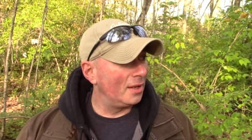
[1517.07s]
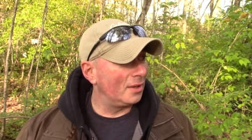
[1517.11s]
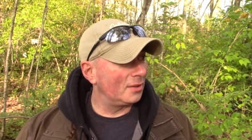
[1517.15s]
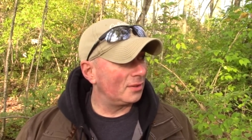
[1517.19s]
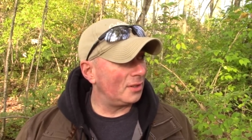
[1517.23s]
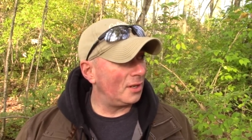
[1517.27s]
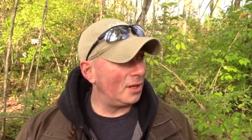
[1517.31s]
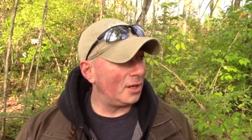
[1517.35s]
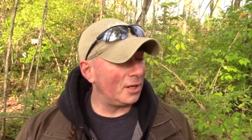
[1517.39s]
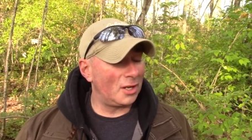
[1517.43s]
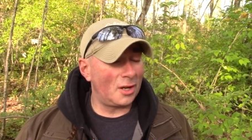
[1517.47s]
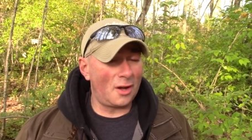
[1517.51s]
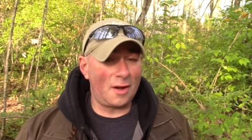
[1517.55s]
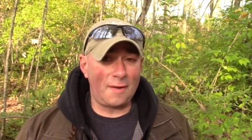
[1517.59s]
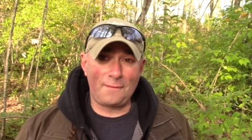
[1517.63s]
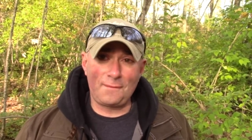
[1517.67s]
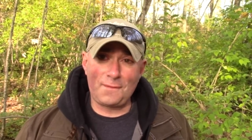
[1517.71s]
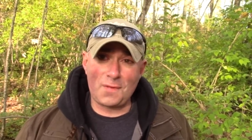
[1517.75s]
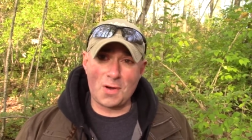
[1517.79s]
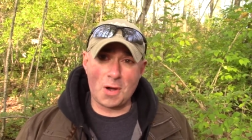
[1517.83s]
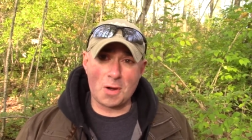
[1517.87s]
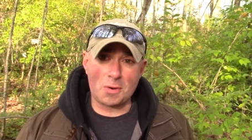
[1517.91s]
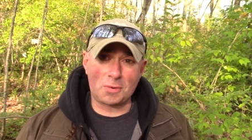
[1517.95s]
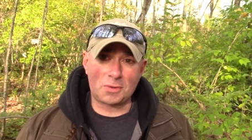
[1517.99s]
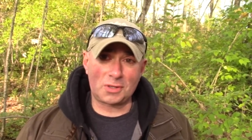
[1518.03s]
So there you go,
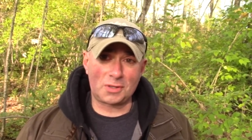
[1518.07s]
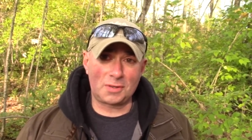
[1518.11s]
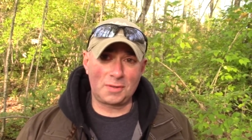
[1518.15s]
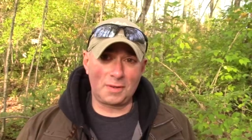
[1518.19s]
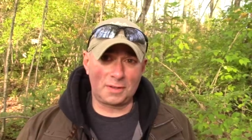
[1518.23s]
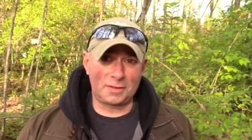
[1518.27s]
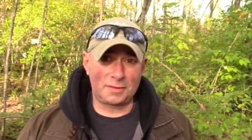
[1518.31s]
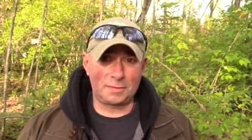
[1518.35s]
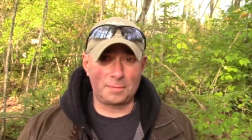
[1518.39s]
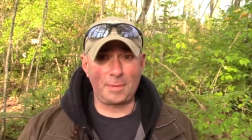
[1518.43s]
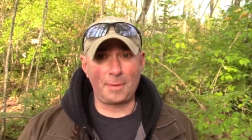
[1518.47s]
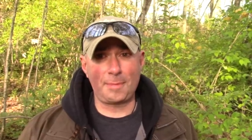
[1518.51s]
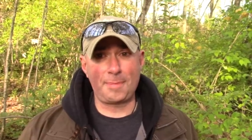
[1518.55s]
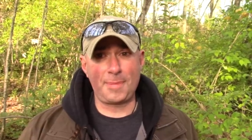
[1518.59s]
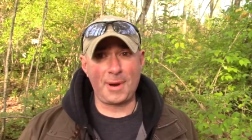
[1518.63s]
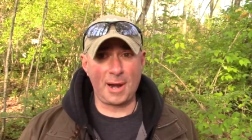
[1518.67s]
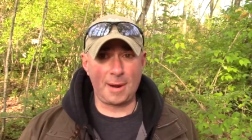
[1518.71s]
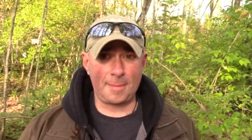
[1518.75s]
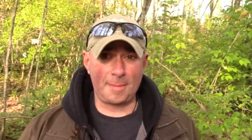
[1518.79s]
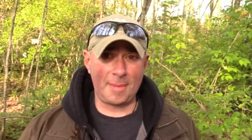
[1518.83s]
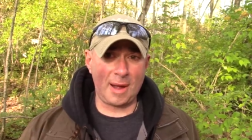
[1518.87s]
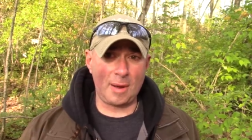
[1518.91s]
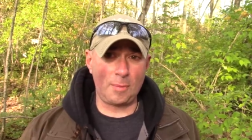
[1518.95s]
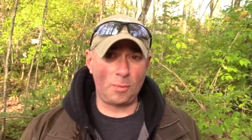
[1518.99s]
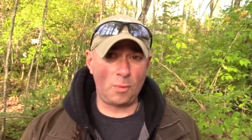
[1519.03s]
folks. Chris from
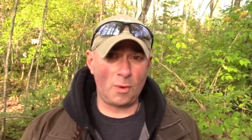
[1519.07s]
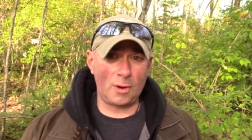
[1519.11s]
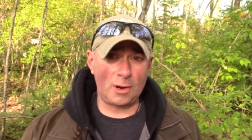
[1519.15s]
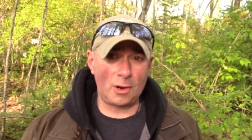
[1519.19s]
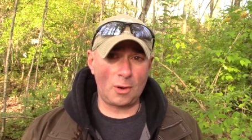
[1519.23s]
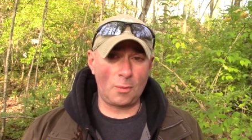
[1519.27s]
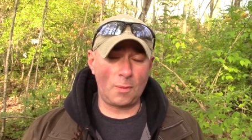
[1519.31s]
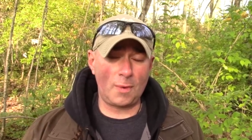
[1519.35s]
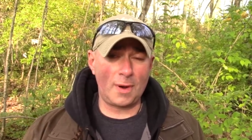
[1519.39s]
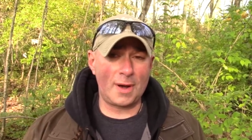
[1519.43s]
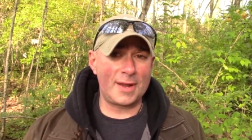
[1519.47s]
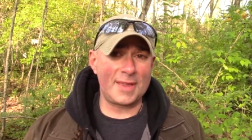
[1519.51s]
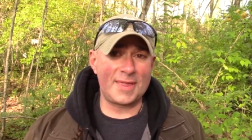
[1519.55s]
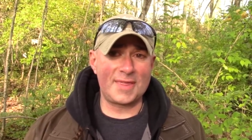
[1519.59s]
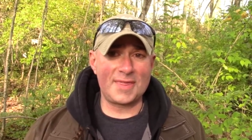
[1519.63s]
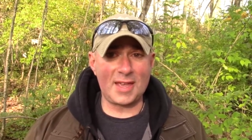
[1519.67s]
Prepared Mind 101.